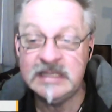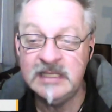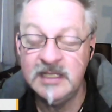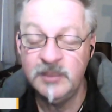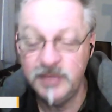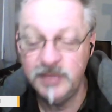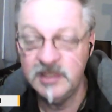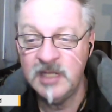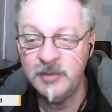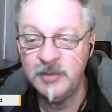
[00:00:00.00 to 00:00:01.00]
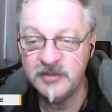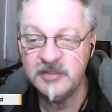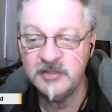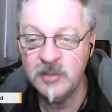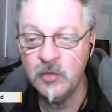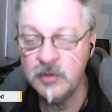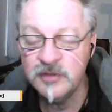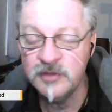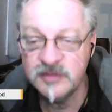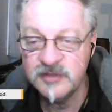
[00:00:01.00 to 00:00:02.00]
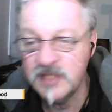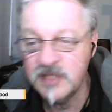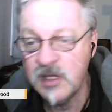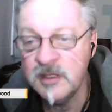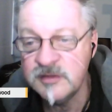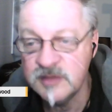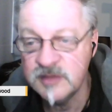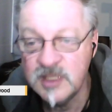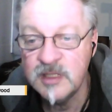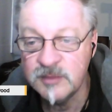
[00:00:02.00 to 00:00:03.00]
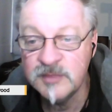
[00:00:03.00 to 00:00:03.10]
being able to see auras and see guides and hear them.